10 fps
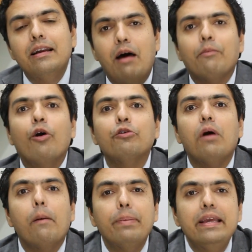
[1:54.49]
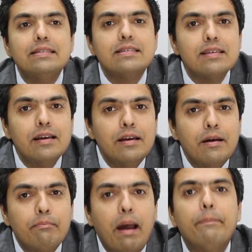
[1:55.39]
Now I'm going to appease
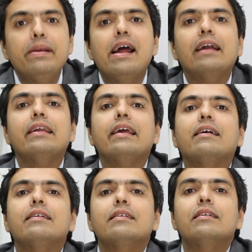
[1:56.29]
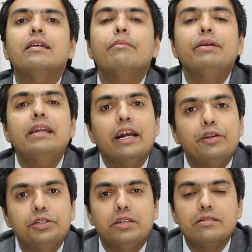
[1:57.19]
my
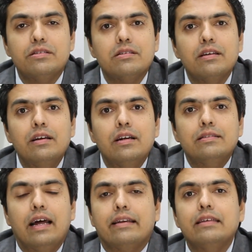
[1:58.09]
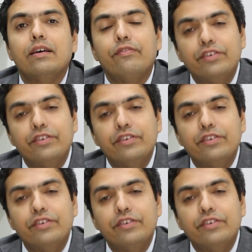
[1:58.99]
pediatricians, that is the